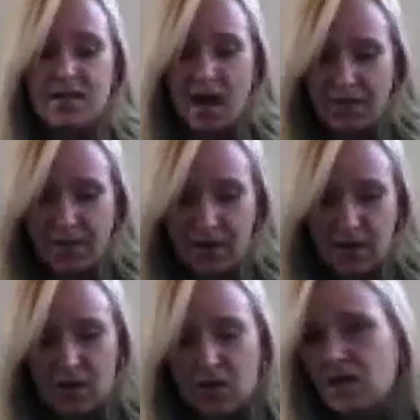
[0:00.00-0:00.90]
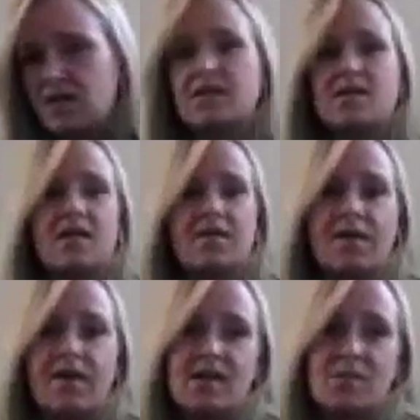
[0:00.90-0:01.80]
Definitely look to see if
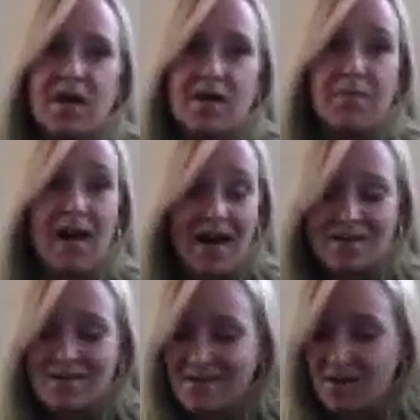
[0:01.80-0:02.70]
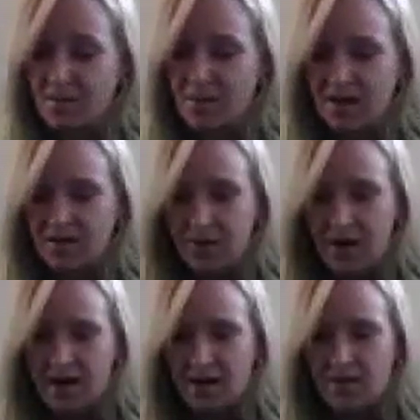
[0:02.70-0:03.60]
there has been a patent submitted for
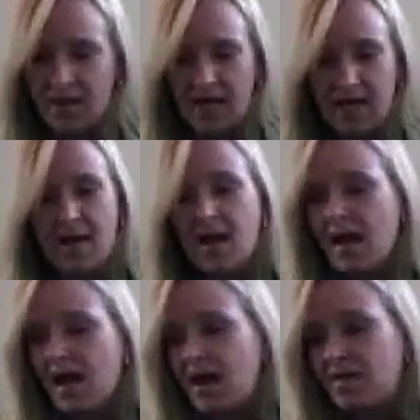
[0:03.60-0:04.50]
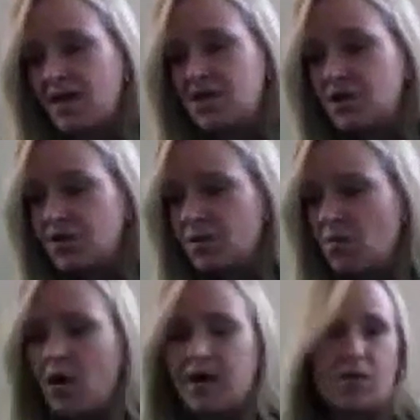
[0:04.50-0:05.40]
any of that. Mm-hmm. And then do your
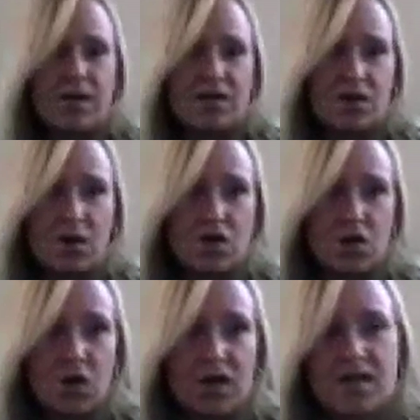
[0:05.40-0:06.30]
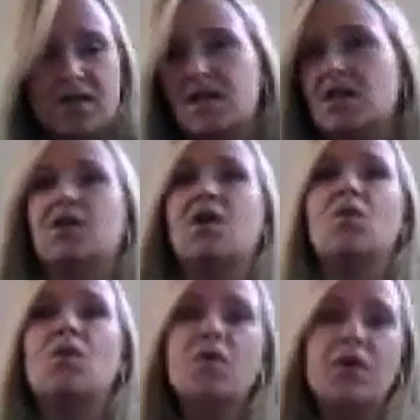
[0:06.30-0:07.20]
market research. Look to see,
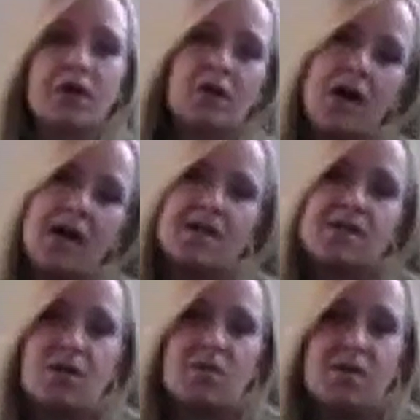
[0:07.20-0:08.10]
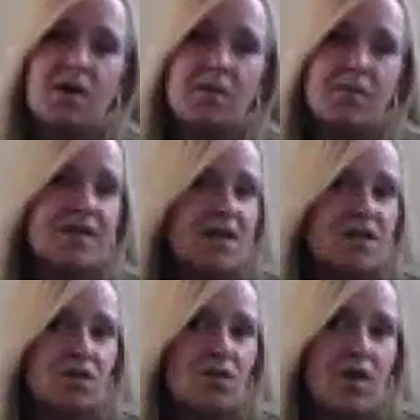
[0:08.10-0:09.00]
who your clients are
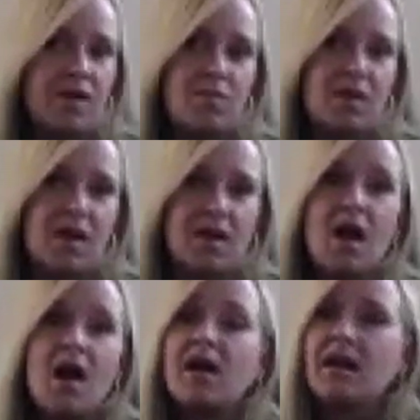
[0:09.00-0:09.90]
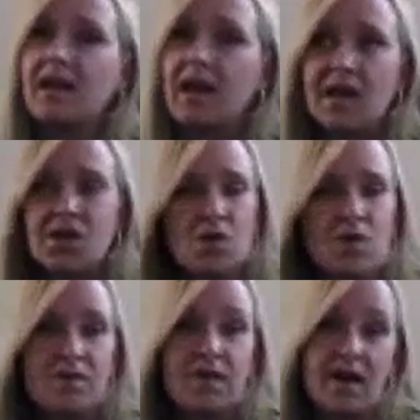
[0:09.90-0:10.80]
potentially going to be. Can you
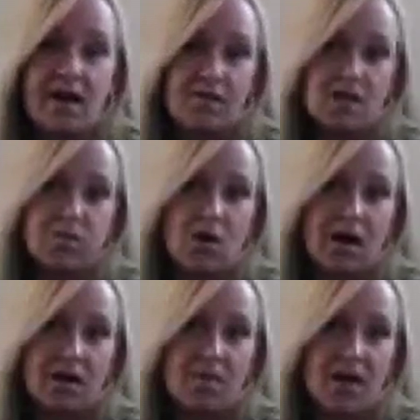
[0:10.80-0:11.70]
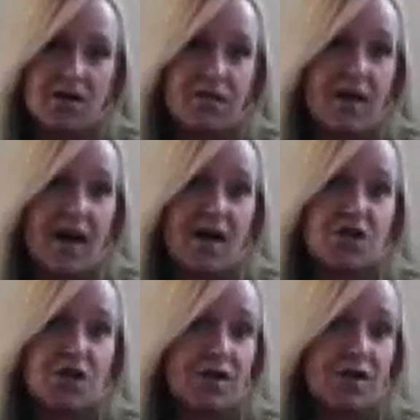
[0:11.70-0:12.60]
even have this product
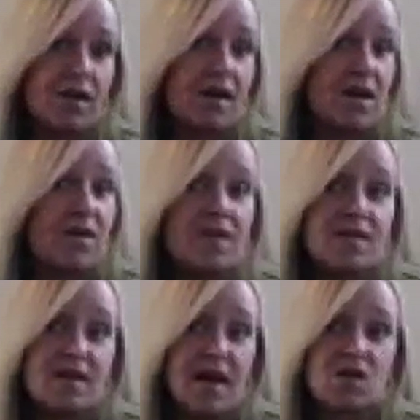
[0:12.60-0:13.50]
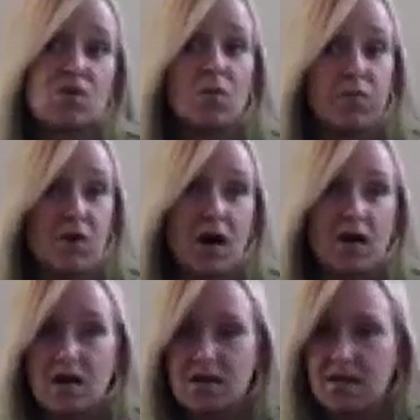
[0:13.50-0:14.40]
manufactured if it's an actual
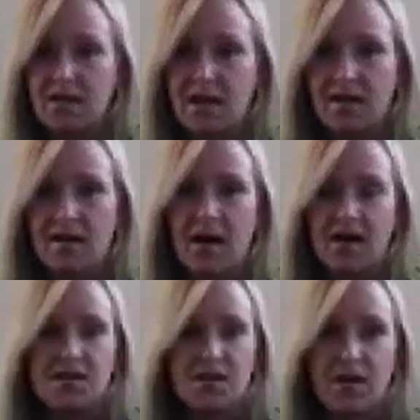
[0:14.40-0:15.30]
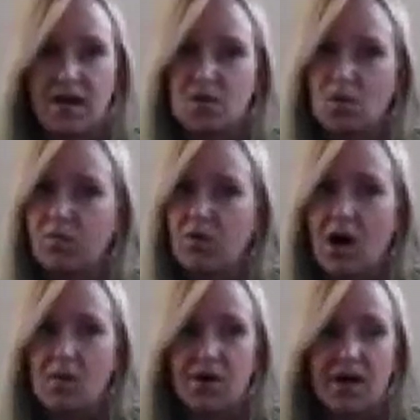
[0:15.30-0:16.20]
product and not intellectual
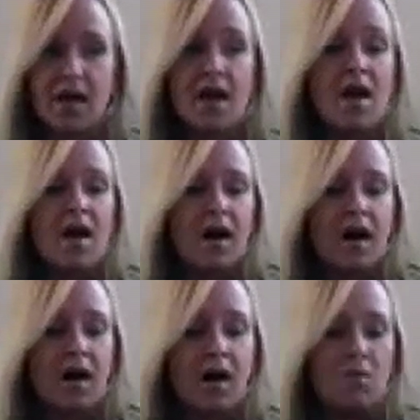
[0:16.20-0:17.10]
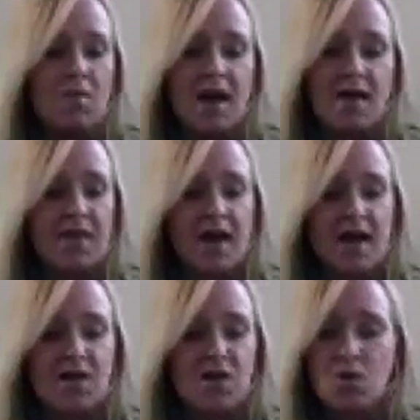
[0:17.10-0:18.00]
property? Mm-hmm. And
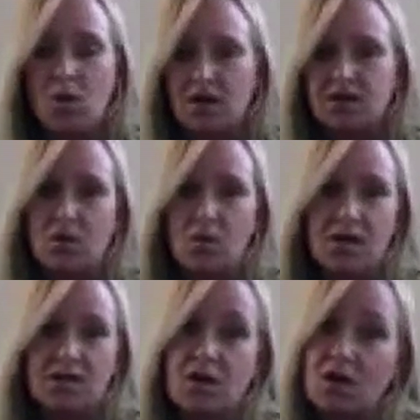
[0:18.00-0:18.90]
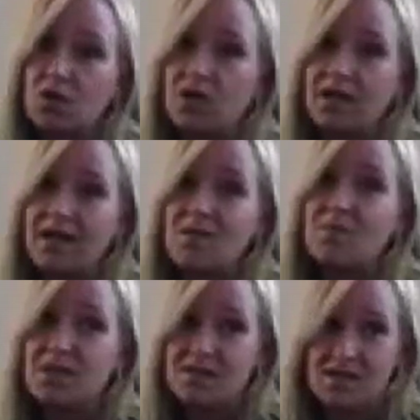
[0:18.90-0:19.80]
then you also want to start looking at a
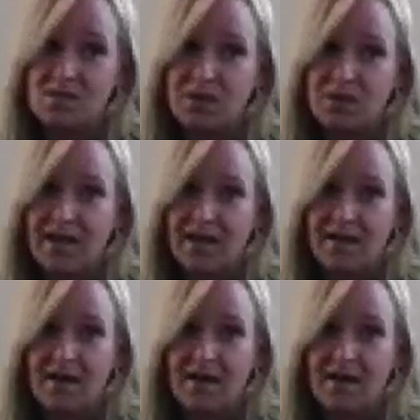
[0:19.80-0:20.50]
business plan.